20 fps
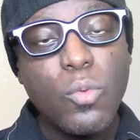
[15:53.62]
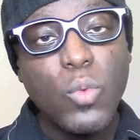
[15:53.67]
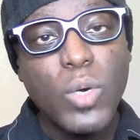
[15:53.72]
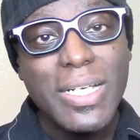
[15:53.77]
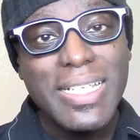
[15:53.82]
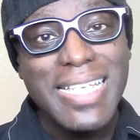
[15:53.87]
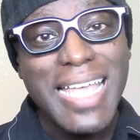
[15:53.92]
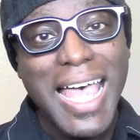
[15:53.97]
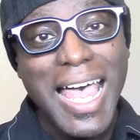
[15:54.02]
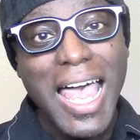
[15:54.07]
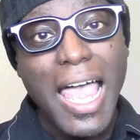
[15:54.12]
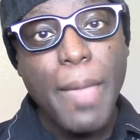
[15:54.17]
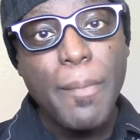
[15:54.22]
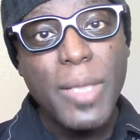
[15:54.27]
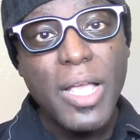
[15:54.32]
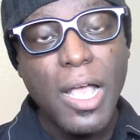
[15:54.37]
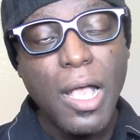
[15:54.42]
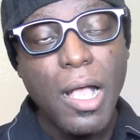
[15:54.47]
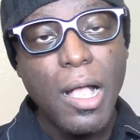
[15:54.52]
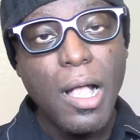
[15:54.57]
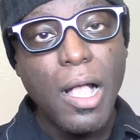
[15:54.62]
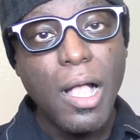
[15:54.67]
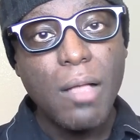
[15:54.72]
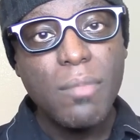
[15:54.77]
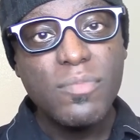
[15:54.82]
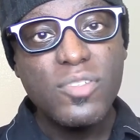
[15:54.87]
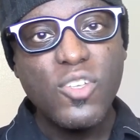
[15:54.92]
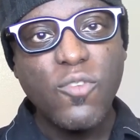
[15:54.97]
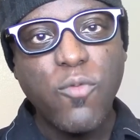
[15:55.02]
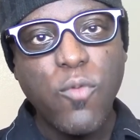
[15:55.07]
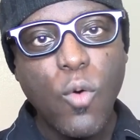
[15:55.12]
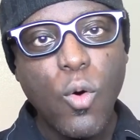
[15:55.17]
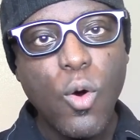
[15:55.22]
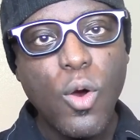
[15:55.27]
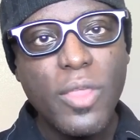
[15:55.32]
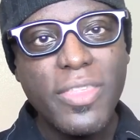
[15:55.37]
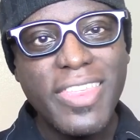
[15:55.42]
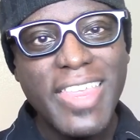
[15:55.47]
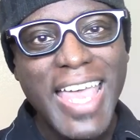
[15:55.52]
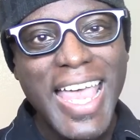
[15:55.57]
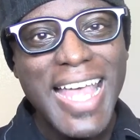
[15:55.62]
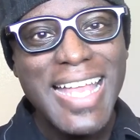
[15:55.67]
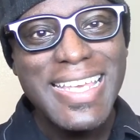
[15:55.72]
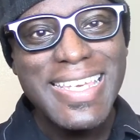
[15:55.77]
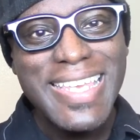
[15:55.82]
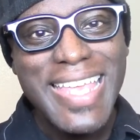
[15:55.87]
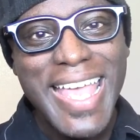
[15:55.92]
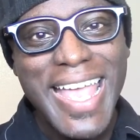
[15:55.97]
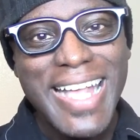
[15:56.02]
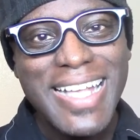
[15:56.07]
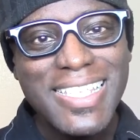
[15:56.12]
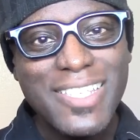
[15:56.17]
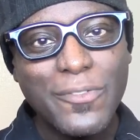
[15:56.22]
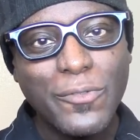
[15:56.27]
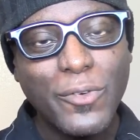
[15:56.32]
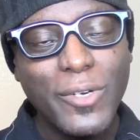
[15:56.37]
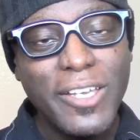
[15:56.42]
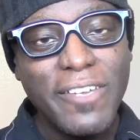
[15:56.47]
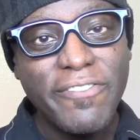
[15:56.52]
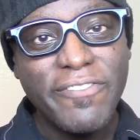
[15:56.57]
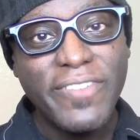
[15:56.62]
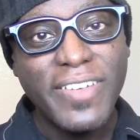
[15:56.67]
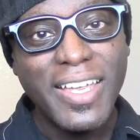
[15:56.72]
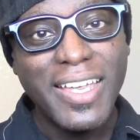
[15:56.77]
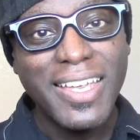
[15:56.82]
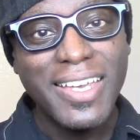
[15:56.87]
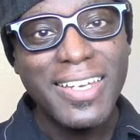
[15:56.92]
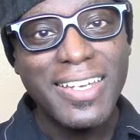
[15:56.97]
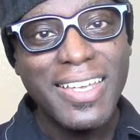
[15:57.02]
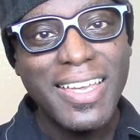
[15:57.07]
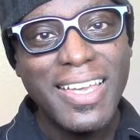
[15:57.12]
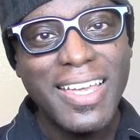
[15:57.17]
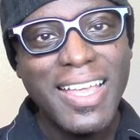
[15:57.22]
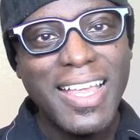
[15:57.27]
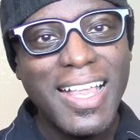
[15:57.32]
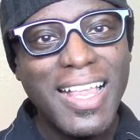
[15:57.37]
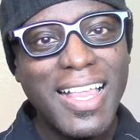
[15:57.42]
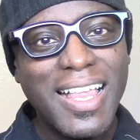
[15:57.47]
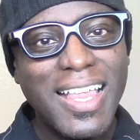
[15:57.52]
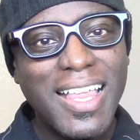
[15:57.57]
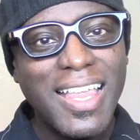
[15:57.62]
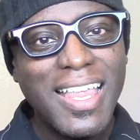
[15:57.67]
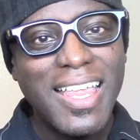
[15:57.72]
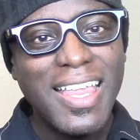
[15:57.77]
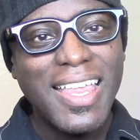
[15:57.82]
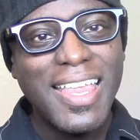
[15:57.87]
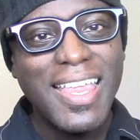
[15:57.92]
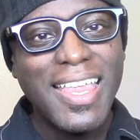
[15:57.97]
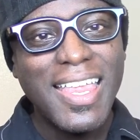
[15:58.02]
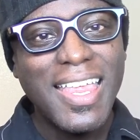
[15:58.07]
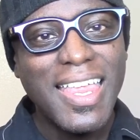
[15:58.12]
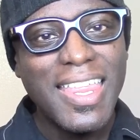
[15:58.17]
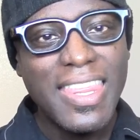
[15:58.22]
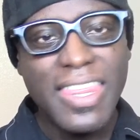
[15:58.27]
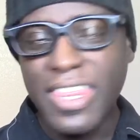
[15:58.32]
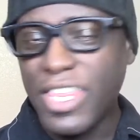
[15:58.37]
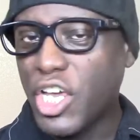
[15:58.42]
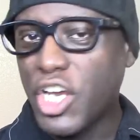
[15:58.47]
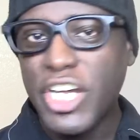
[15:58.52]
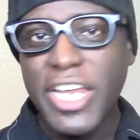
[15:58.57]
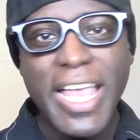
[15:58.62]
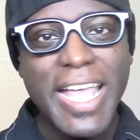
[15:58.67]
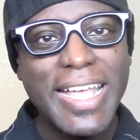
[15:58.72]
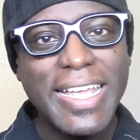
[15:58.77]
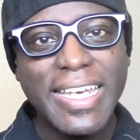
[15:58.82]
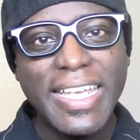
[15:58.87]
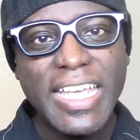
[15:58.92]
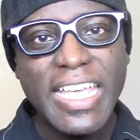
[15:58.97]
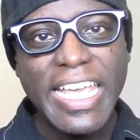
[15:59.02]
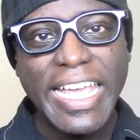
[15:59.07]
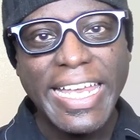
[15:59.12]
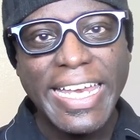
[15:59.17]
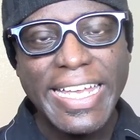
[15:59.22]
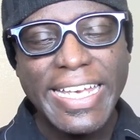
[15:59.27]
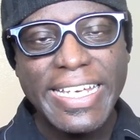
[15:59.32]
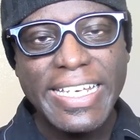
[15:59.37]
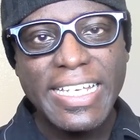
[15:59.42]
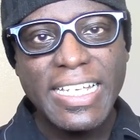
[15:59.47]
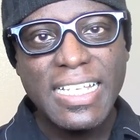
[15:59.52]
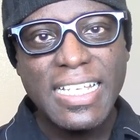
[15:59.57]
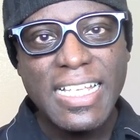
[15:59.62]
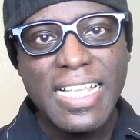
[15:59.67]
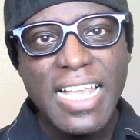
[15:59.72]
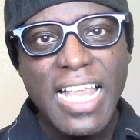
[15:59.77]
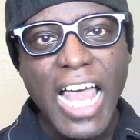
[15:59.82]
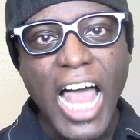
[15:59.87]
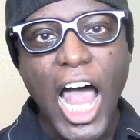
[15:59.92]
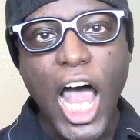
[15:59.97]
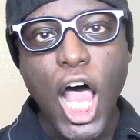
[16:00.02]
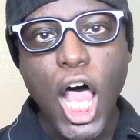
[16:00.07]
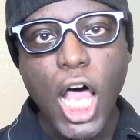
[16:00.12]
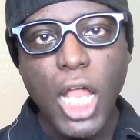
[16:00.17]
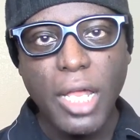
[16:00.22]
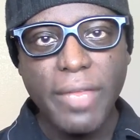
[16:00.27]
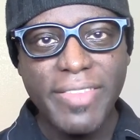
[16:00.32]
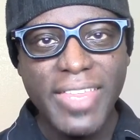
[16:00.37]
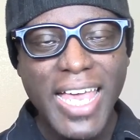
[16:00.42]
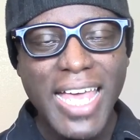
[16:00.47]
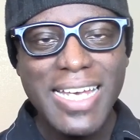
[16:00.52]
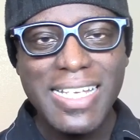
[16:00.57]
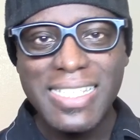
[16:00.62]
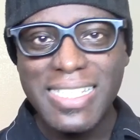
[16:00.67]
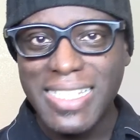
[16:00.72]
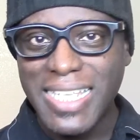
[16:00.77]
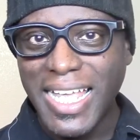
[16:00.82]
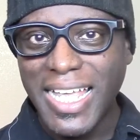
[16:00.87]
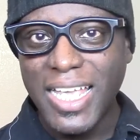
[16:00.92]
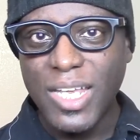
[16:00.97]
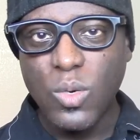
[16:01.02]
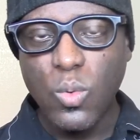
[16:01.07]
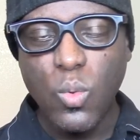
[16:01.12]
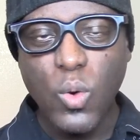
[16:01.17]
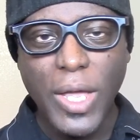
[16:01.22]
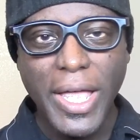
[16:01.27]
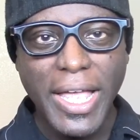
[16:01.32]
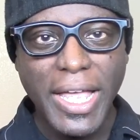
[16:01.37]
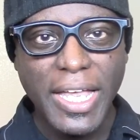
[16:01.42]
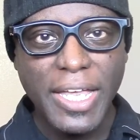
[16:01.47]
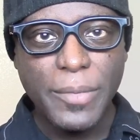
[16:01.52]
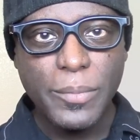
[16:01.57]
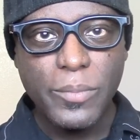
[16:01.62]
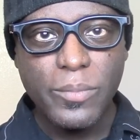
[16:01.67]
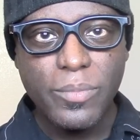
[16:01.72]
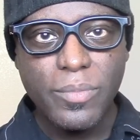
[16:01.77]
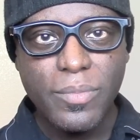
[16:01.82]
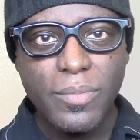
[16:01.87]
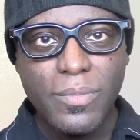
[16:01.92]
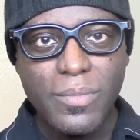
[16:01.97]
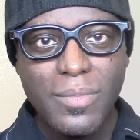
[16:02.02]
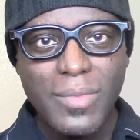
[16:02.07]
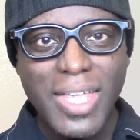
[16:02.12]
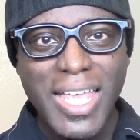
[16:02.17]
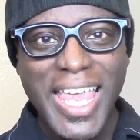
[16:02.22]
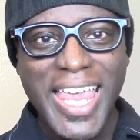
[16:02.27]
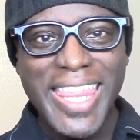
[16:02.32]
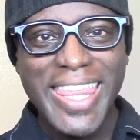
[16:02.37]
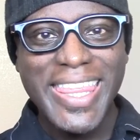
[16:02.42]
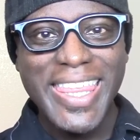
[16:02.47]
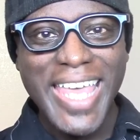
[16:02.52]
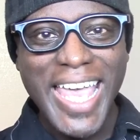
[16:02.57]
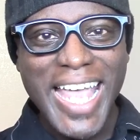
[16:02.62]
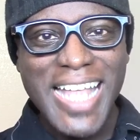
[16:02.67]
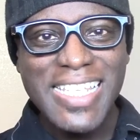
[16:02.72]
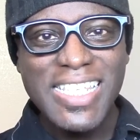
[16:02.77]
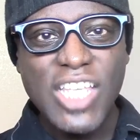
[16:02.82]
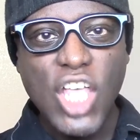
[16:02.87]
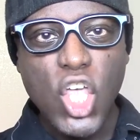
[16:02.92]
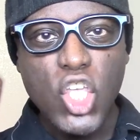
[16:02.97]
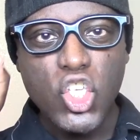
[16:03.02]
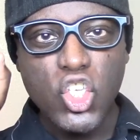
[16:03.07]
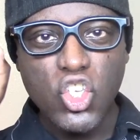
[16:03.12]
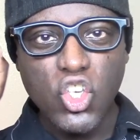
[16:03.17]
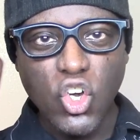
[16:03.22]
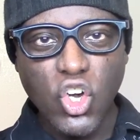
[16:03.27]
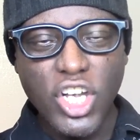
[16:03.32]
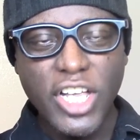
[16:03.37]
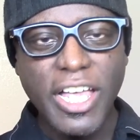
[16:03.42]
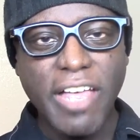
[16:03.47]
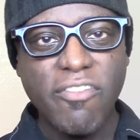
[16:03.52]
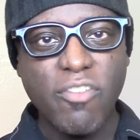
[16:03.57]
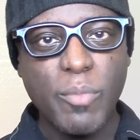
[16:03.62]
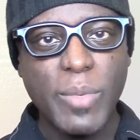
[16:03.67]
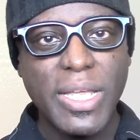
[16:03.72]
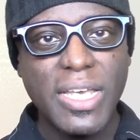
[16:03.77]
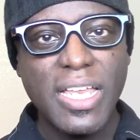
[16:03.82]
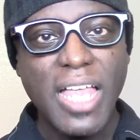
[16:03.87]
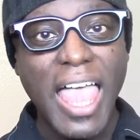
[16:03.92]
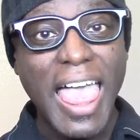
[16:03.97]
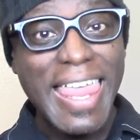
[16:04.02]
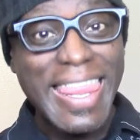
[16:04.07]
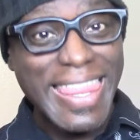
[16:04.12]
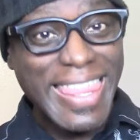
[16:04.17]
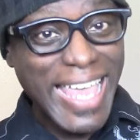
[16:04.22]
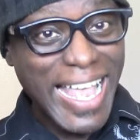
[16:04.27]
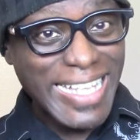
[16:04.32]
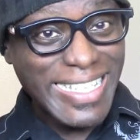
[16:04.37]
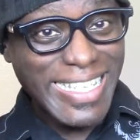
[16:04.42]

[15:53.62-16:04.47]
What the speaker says: time comes for that tax refund, they're not gonna get it. All of that is taken away. That's your government. That's